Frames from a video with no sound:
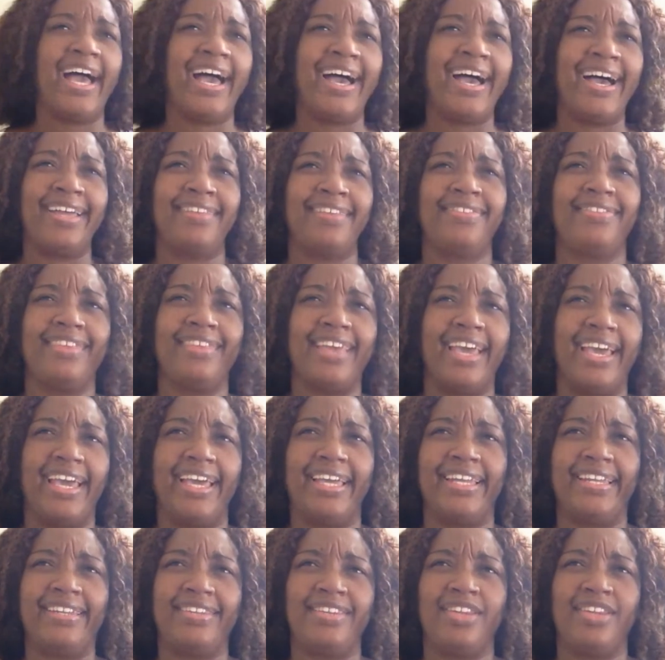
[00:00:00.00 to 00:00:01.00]
And
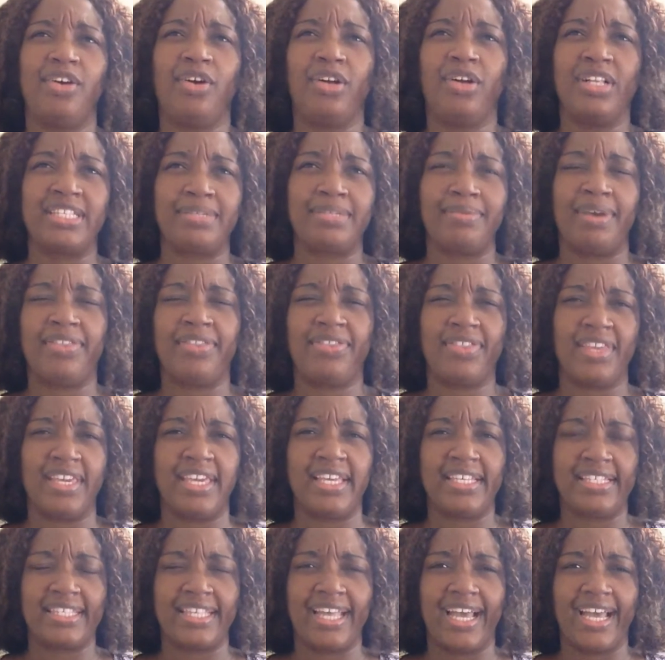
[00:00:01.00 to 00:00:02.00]
then the ultimate thing
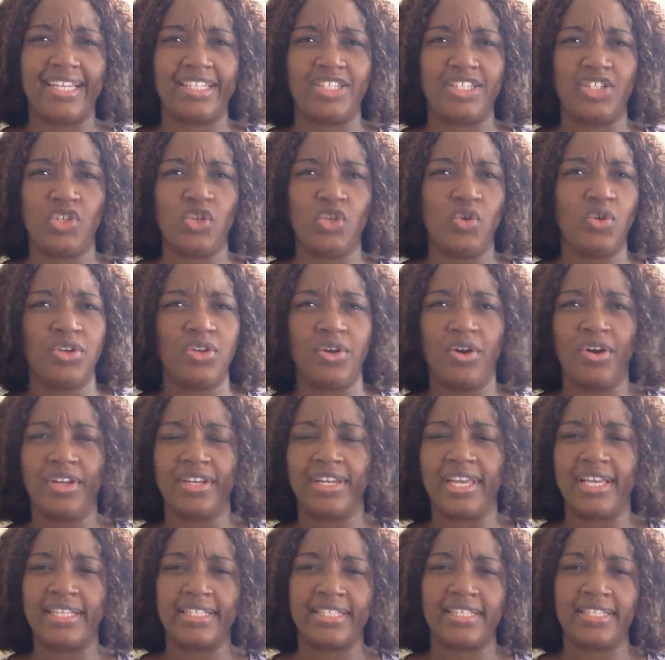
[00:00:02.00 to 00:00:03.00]
is that you don't
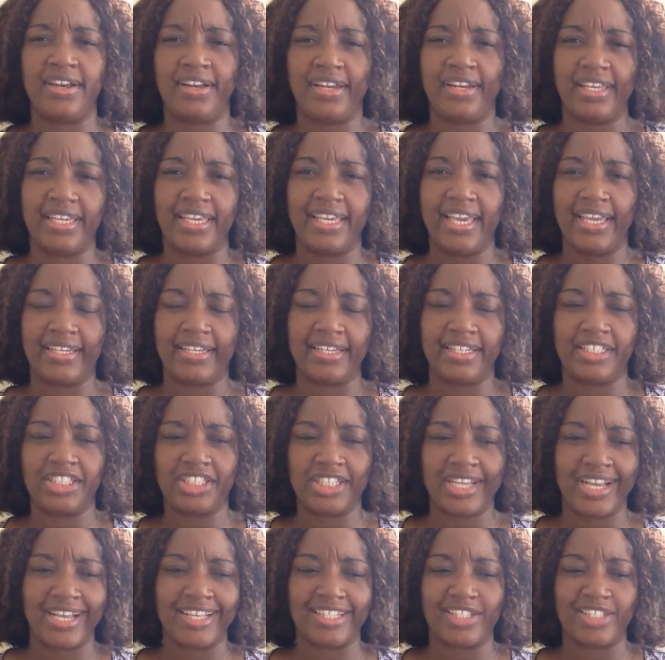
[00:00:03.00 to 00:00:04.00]
necessarily get the
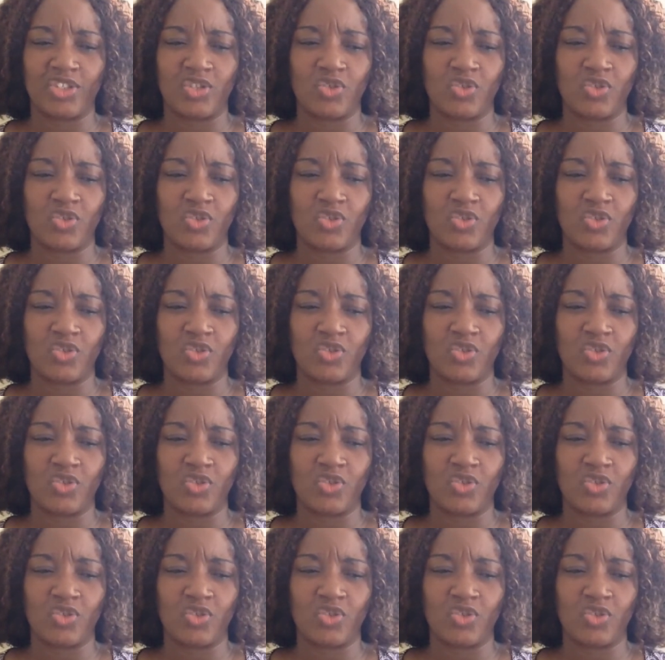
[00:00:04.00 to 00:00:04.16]
chance